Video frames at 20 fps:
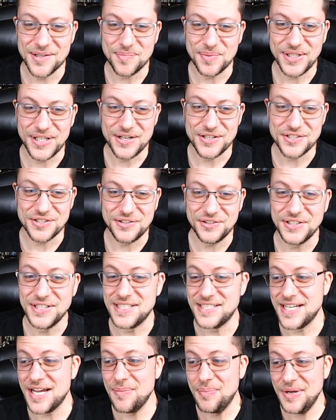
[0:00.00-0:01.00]
players could
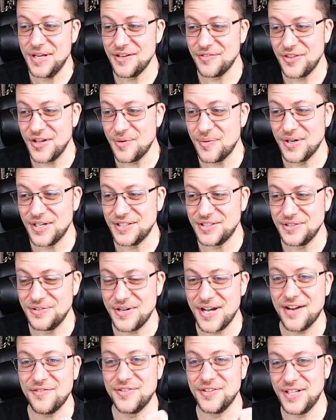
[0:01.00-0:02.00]
step in if they wanted to
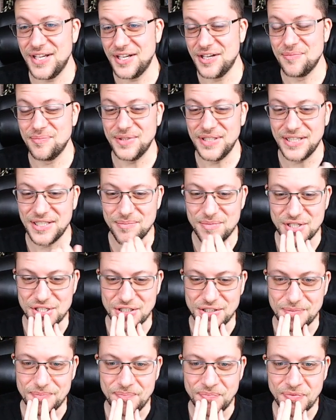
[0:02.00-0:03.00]
after they complete the mission.